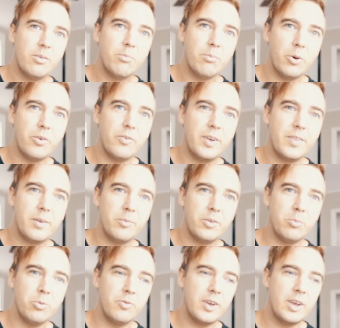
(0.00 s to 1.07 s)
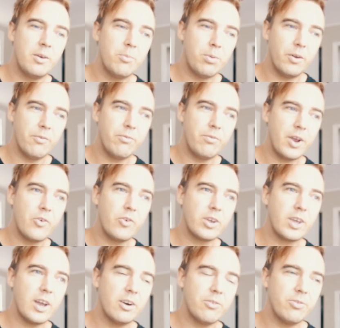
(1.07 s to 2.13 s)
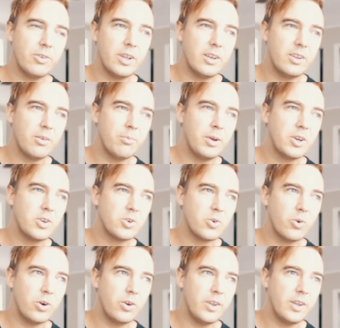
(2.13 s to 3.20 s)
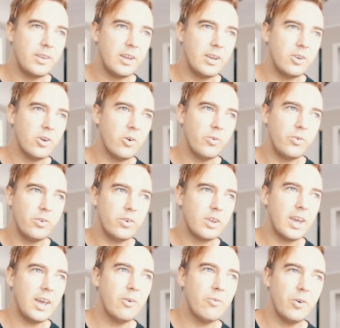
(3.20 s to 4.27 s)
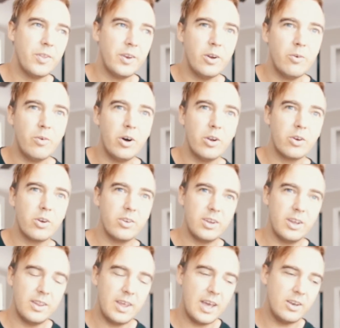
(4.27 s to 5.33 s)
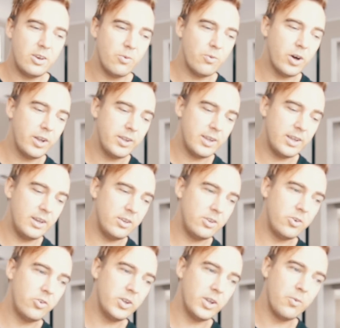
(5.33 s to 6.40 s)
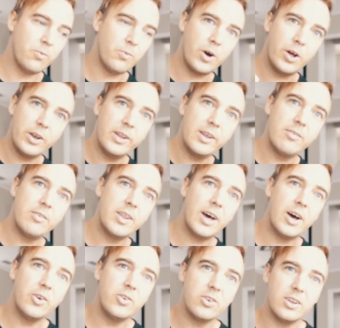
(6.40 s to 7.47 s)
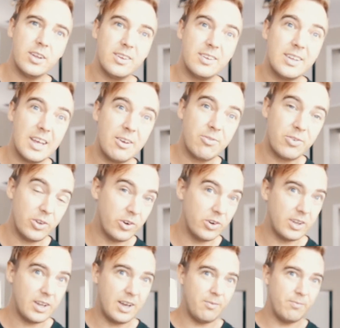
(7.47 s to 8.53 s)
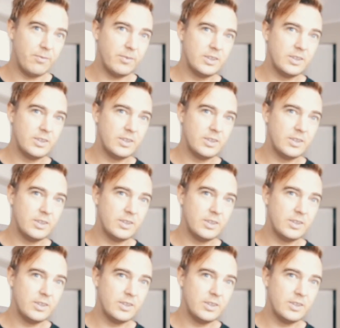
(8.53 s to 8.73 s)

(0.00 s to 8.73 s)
motivate them to move in, but very carefully to make sure that they don't get what they don't want, because in the end you want a tenant to really want to live in the house so they stay for a long time.